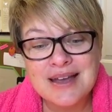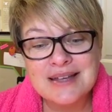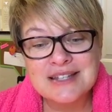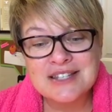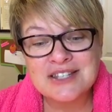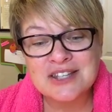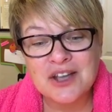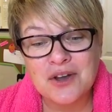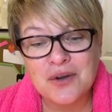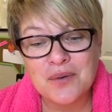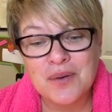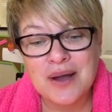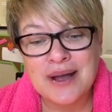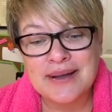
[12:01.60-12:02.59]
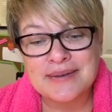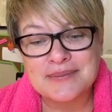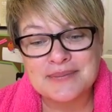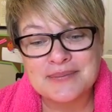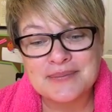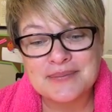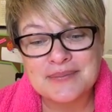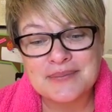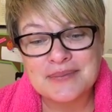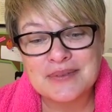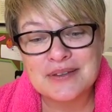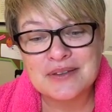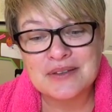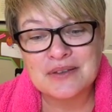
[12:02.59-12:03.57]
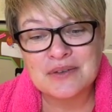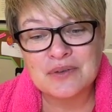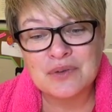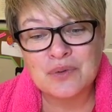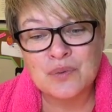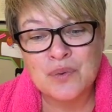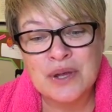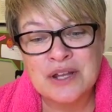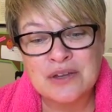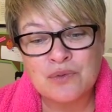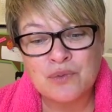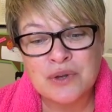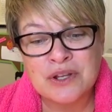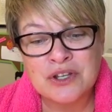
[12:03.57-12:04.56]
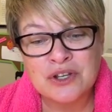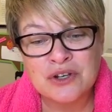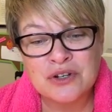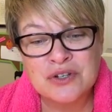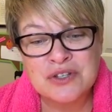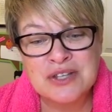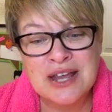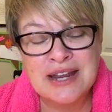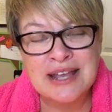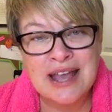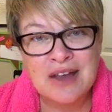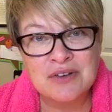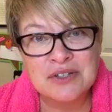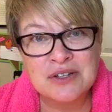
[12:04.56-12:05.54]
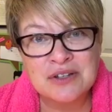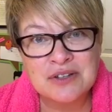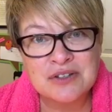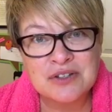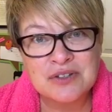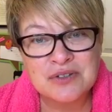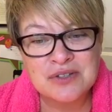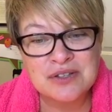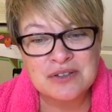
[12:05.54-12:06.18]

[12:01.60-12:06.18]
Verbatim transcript: So um, when when you're setting out to, to,